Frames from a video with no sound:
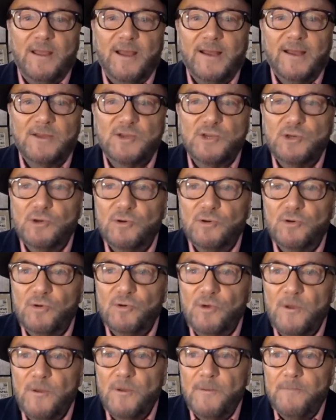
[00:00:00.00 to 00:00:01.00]
to
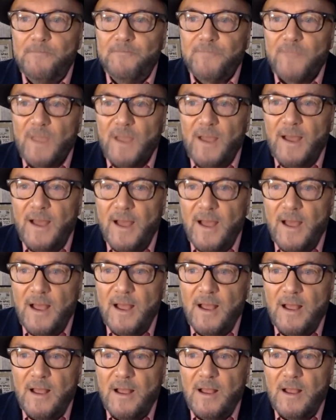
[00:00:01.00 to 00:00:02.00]

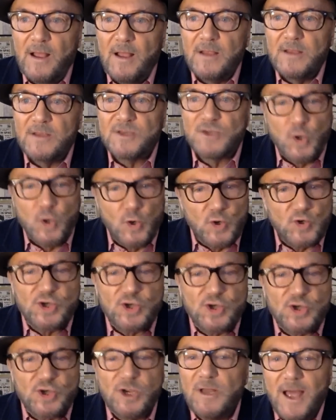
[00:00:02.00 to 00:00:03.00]
social
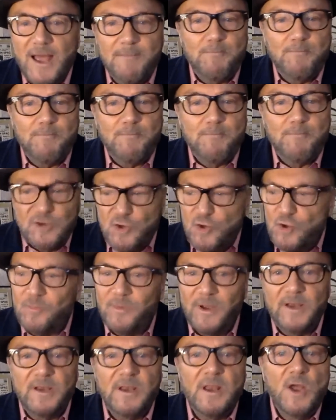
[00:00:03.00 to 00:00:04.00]
and personal
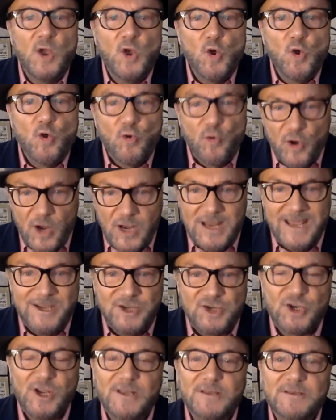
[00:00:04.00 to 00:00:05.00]
and human
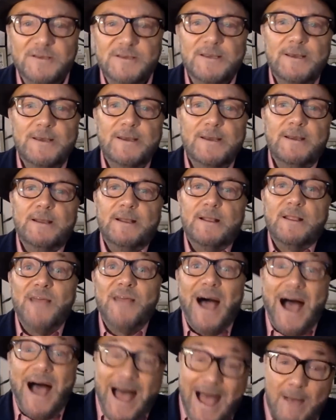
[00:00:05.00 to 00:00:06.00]
relations.
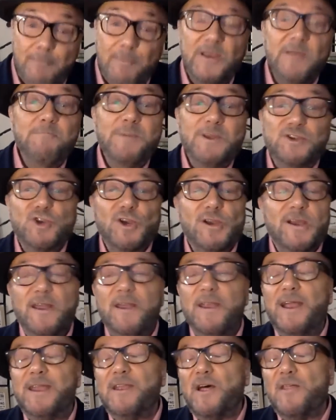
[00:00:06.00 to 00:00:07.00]
That happened in
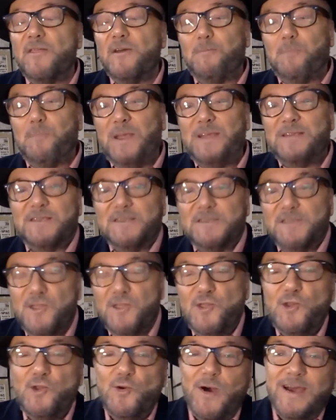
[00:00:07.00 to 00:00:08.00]
Michigan and other places in
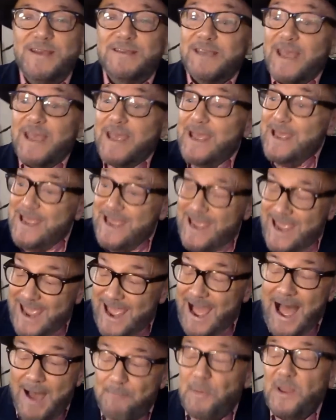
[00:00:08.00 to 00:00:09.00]
the US. It
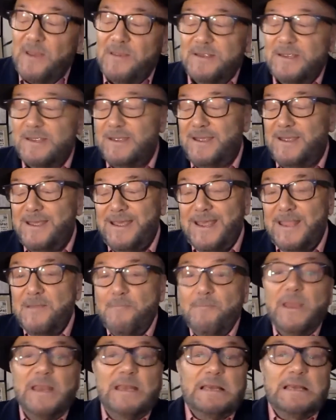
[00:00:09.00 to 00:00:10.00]
happened in
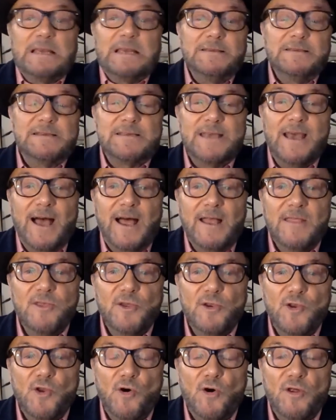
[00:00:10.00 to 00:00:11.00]
the Midlands and
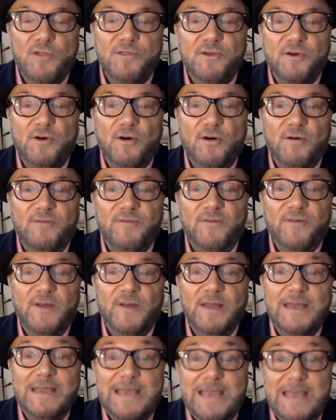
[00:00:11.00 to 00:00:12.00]
the north of
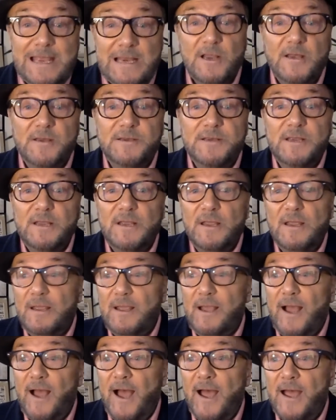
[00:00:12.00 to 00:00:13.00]
England
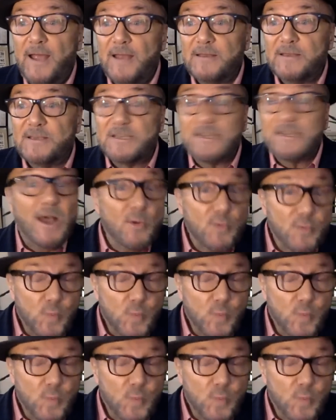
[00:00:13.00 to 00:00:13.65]
and South